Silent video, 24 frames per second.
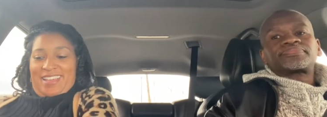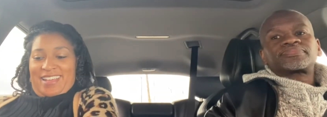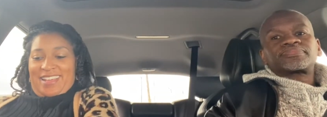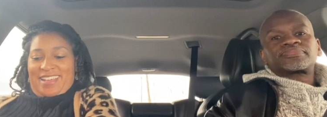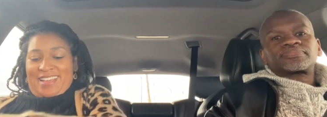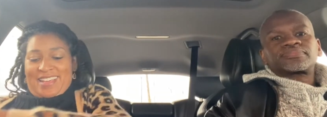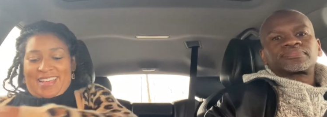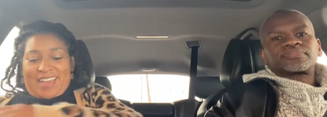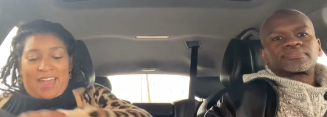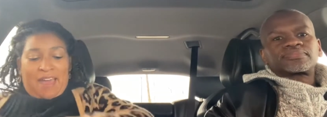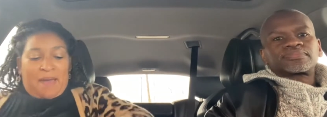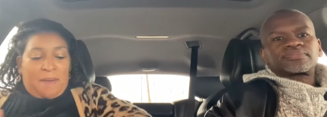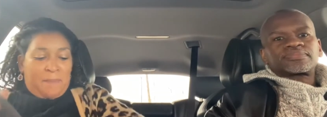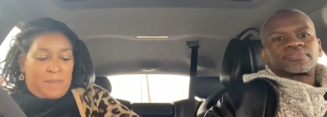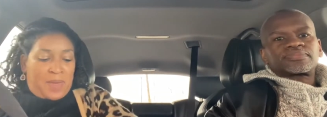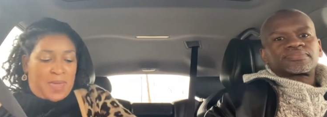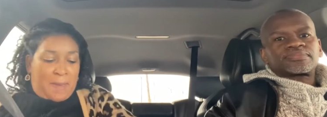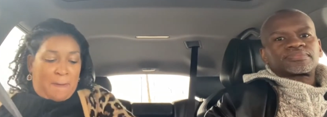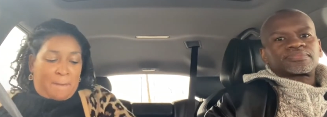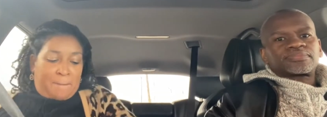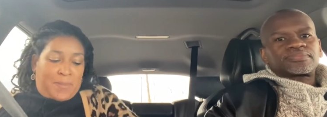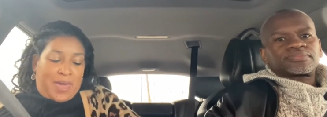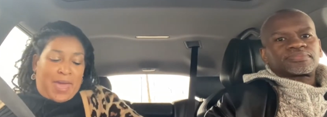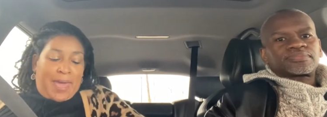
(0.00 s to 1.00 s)
Speaker 1: Got me
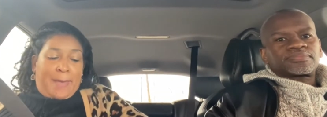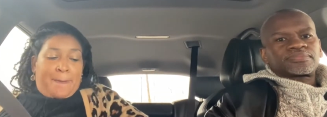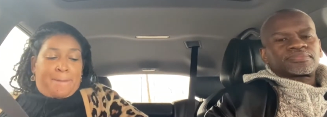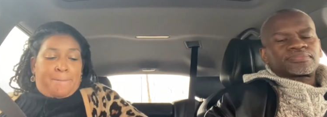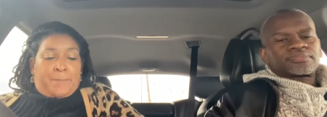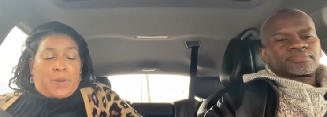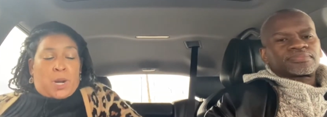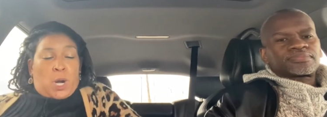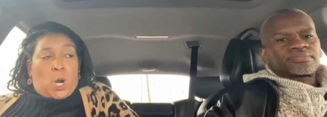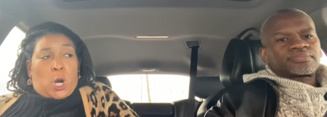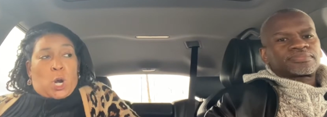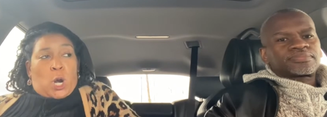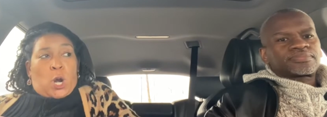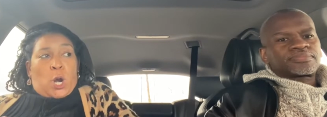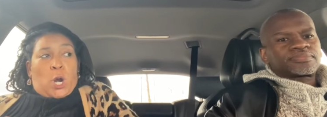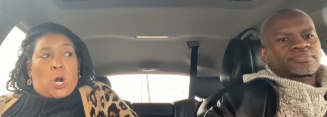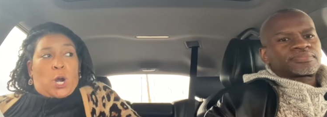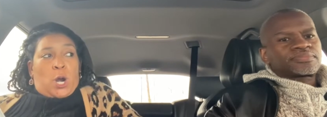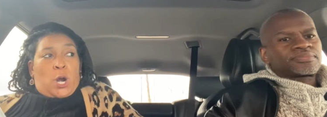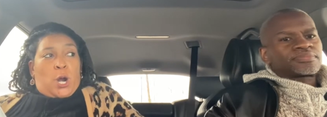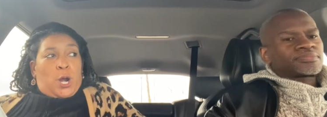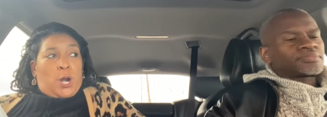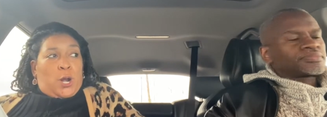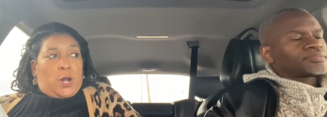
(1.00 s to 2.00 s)
a
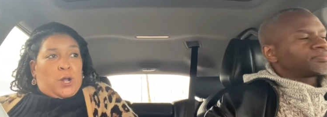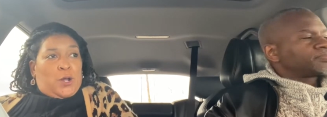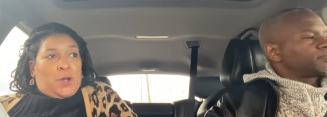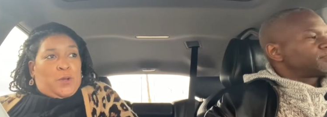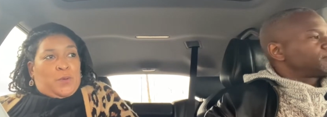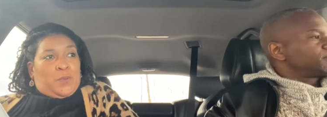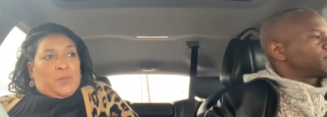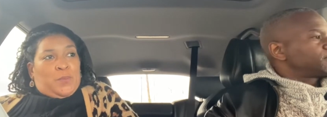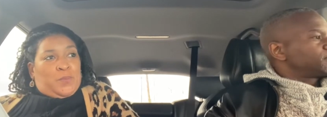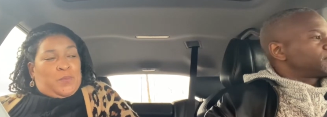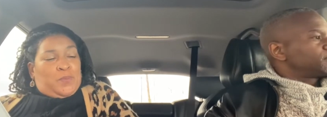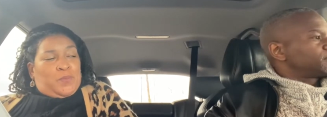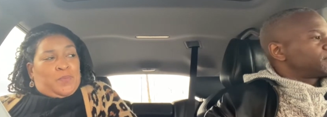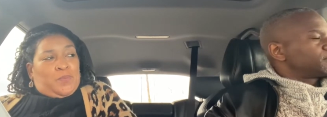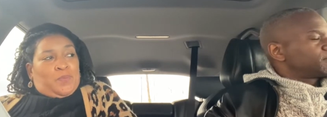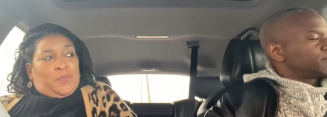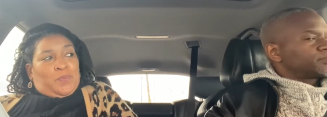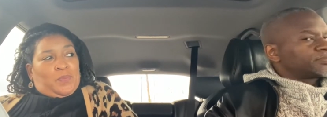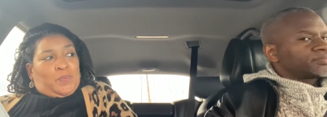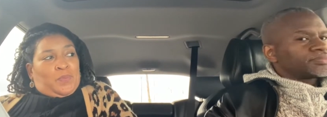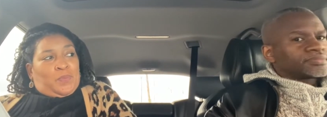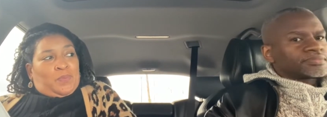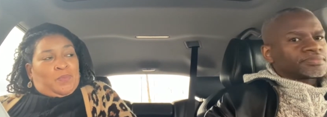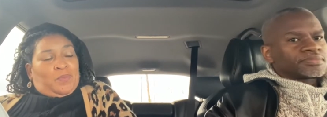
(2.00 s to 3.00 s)
paper.
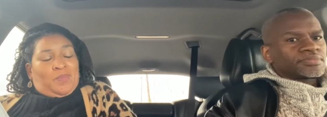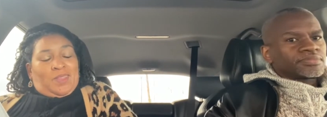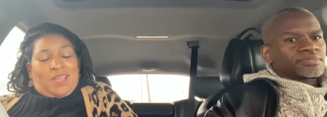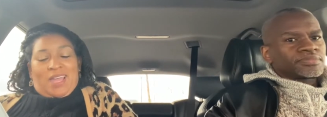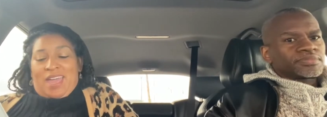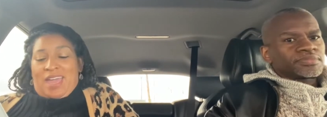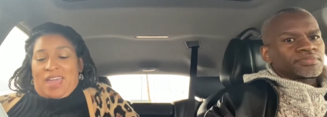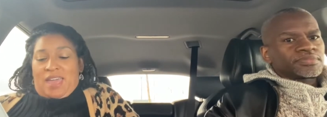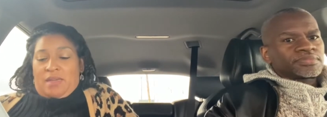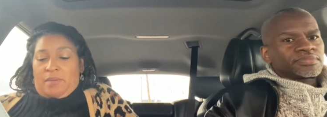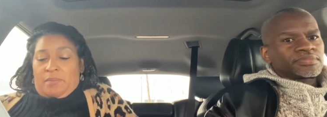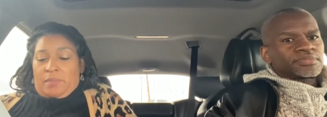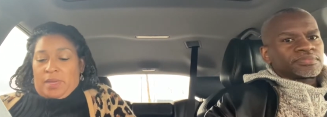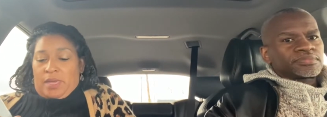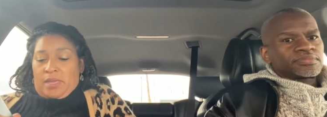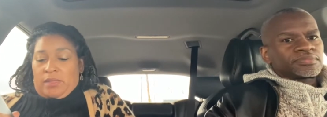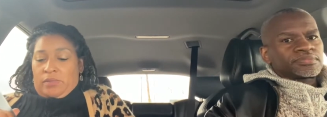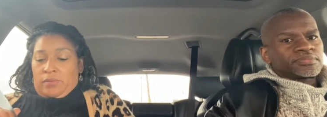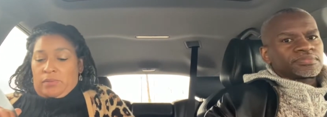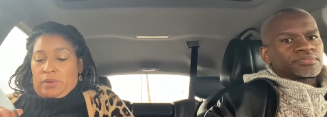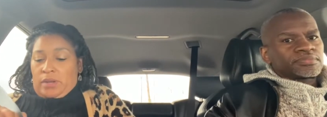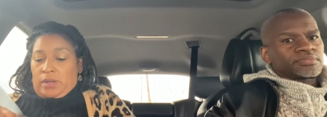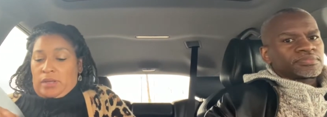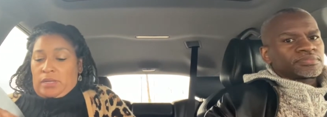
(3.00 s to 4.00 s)
I hate paying
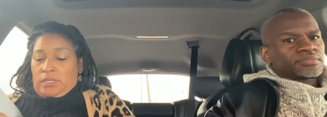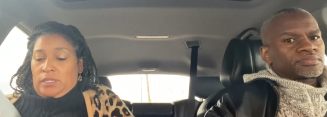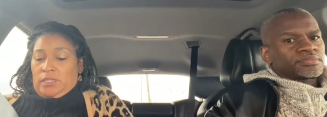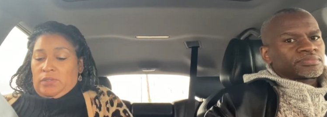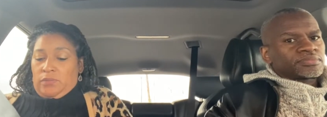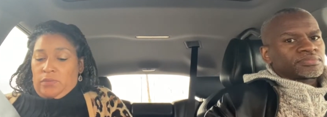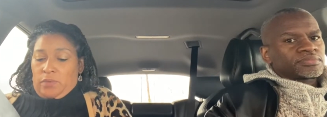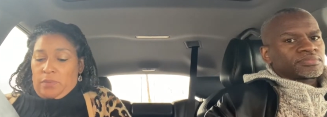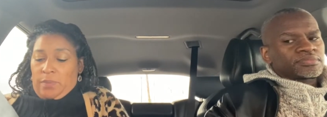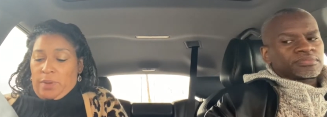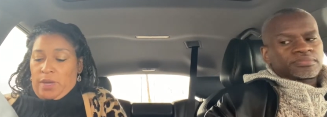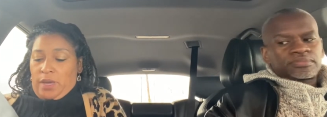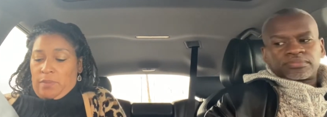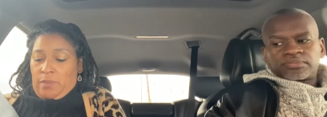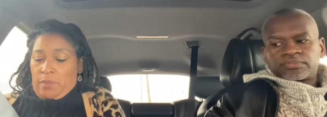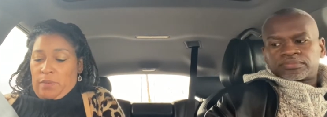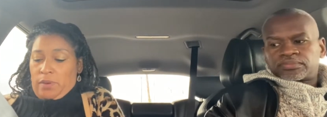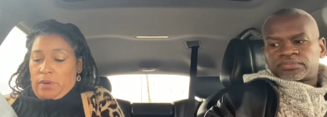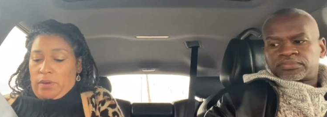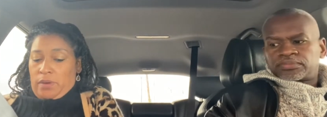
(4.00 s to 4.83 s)
three dollars for paper.